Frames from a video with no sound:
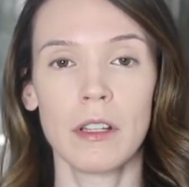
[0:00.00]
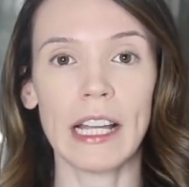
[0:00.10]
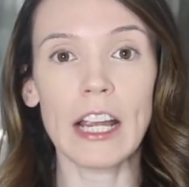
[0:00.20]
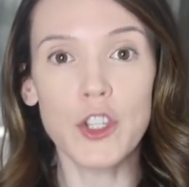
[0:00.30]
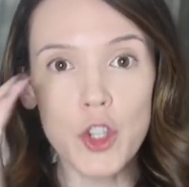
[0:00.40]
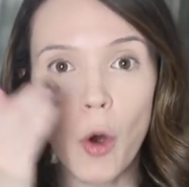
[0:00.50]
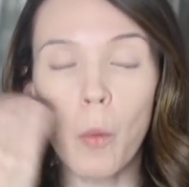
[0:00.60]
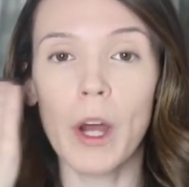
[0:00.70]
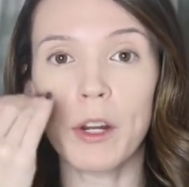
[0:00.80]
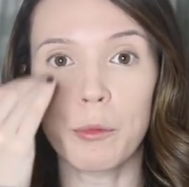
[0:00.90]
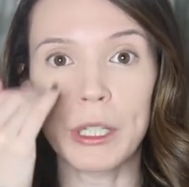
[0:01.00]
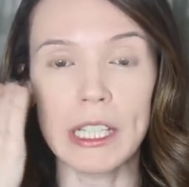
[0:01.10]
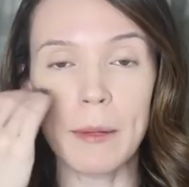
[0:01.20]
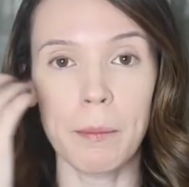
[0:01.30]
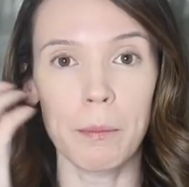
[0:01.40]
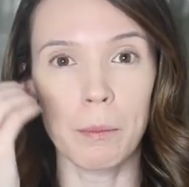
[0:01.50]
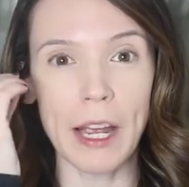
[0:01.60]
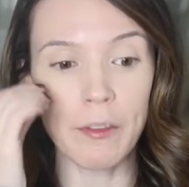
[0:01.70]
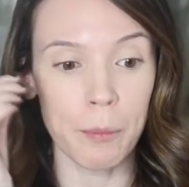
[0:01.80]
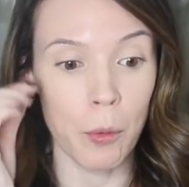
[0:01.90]
like I don't want to really
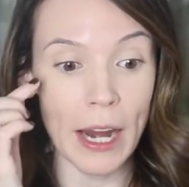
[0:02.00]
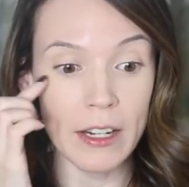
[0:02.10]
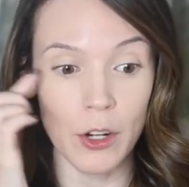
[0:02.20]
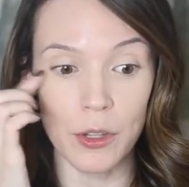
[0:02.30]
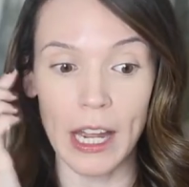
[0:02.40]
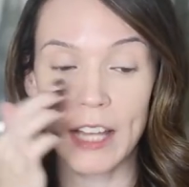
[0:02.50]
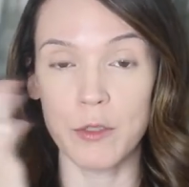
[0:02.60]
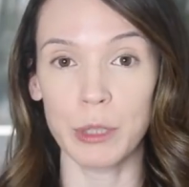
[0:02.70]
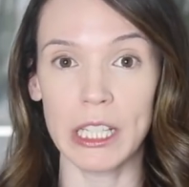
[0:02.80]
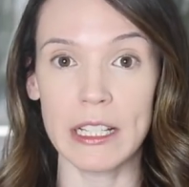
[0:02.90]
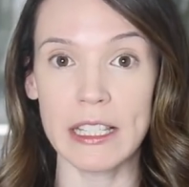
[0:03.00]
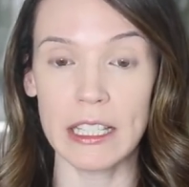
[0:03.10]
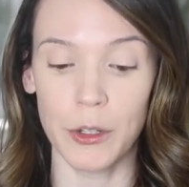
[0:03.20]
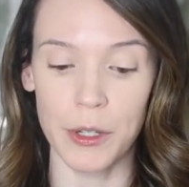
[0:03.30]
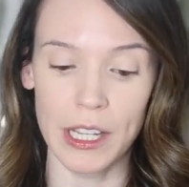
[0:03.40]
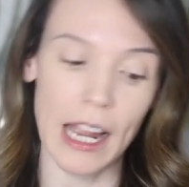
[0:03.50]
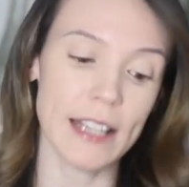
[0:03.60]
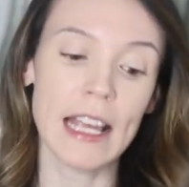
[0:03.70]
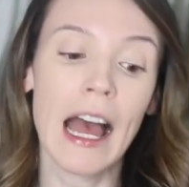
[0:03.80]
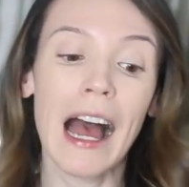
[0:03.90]
kind of brighten under the eyes and really conceal under the eyes,